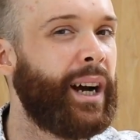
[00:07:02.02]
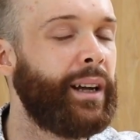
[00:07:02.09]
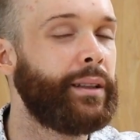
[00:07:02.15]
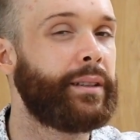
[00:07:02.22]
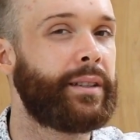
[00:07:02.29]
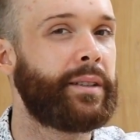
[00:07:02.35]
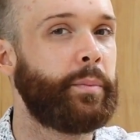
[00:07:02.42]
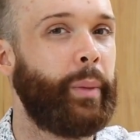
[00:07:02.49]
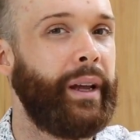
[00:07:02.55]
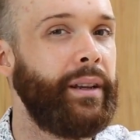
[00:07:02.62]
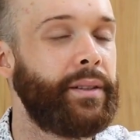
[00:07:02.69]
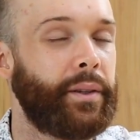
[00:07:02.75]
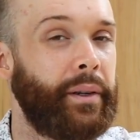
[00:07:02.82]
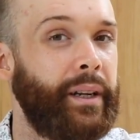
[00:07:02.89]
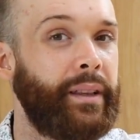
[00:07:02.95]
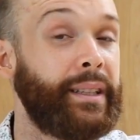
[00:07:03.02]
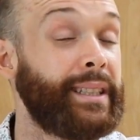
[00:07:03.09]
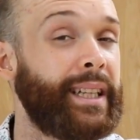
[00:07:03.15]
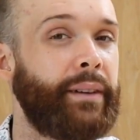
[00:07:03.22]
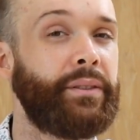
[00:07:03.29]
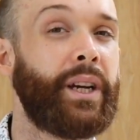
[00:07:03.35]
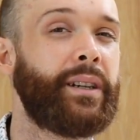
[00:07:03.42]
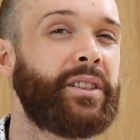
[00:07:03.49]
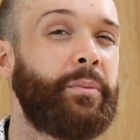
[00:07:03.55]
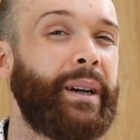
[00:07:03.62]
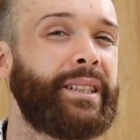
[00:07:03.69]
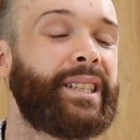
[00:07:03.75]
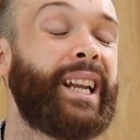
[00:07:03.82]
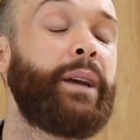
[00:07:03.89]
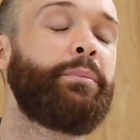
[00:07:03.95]
color space or anything that I've talked
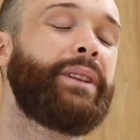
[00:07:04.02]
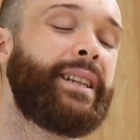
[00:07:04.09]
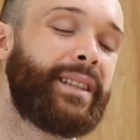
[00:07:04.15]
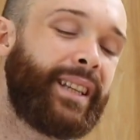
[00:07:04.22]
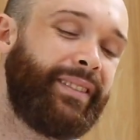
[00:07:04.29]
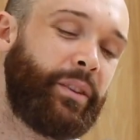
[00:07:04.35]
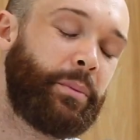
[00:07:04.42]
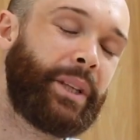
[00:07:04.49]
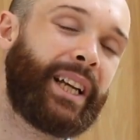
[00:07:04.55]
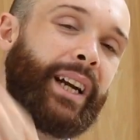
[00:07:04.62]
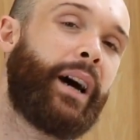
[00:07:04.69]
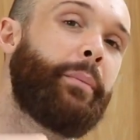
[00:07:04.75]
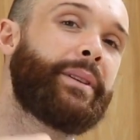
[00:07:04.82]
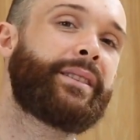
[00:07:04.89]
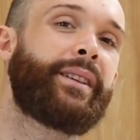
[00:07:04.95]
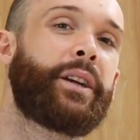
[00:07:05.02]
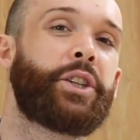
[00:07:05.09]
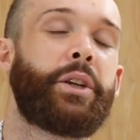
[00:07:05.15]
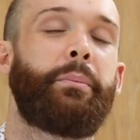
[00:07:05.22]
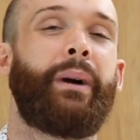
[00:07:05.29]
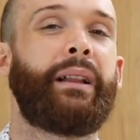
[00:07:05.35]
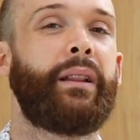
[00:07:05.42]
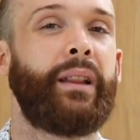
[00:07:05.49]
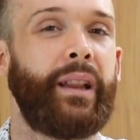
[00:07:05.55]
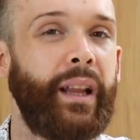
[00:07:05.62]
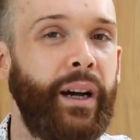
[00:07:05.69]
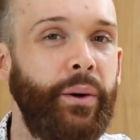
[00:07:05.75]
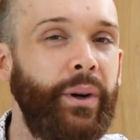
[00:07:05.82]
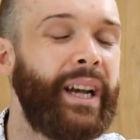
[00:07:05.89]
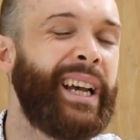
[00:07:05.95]
about today, please leave them in the comment section
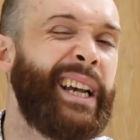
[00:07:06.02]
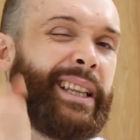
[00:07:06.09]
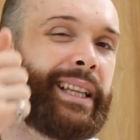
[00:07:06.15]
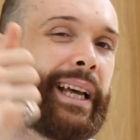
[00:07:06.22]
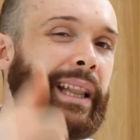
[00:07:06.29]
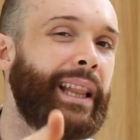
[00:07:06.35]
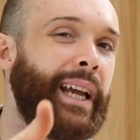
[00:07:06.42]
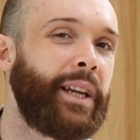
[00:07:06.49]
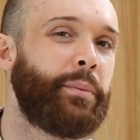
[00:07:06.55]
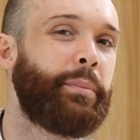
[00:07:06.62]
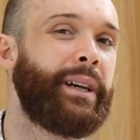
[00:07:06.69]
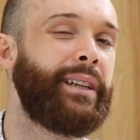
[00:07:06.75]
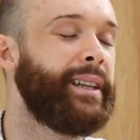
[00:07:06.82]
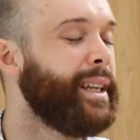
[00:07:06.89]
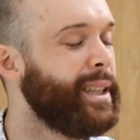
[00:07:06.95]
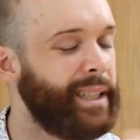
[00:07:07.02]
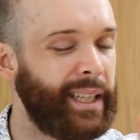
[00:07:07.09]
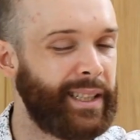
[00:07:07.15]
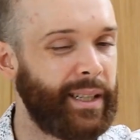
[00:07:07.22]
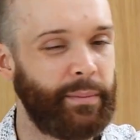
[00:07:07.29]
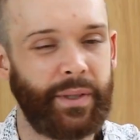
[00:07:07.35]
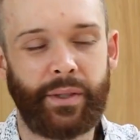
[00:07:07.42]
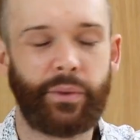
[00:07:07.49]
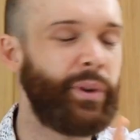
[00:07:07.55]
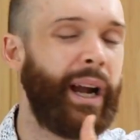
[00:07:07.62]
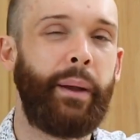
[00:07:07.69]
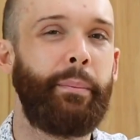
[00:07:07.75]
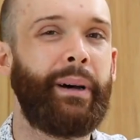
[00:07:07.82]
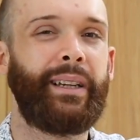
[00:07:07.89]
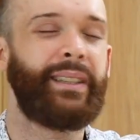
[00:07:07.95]
below. Hit that like button, hit that
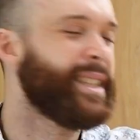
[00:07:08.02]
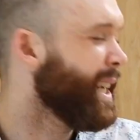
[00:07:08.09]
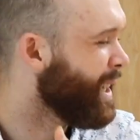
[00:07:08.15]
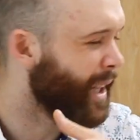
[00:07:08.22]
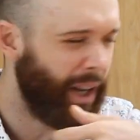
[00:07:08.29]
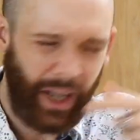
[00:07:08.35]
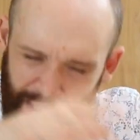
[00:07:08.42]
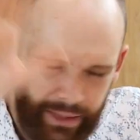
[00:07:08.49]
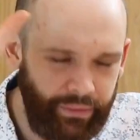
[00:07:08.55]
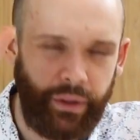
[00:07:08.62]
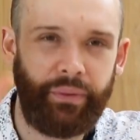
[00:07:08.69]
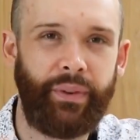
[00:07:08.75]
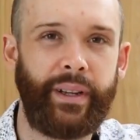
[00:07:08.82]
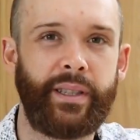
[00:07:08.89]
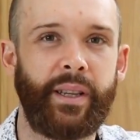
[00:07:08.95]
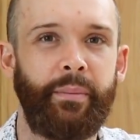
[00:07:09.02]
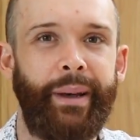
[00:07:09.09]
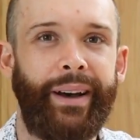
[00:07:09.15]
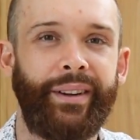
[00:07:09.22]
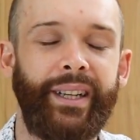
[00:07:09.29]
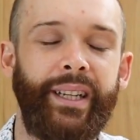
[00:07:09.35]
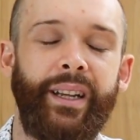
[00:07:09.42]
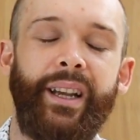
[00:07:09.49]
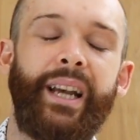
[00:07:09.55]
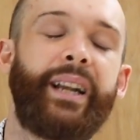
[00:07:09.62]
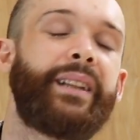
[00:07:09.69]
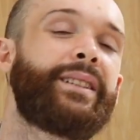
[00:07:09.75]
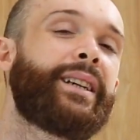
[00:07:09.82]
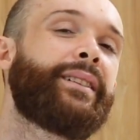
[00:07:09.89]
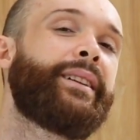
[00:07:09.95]
subscribe button, tell all of your friends about it,
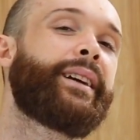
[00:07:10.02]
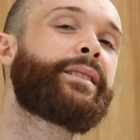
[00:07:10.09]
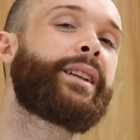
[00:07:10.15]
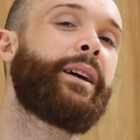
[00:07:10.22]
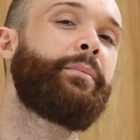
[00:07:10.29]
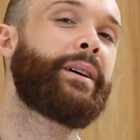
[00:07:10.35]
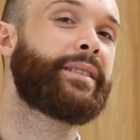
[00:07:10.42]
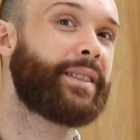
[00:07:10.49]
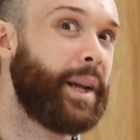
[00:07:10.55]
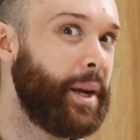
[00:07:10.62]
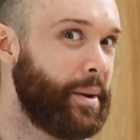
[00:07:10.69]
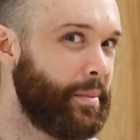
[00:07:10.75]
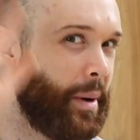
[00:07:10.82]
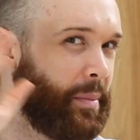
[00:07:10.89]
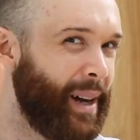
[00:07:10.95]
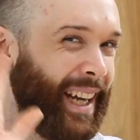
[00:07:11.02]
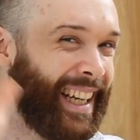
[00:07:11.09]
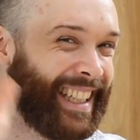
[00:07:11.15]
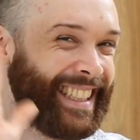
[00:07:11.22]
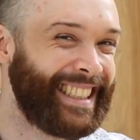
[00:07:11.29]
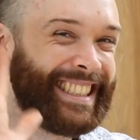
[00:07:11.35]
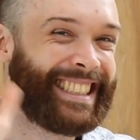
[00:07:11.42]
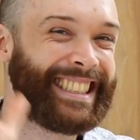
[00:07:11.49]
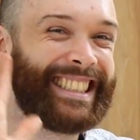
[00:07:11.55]
and until next time, I'll say bye-bye.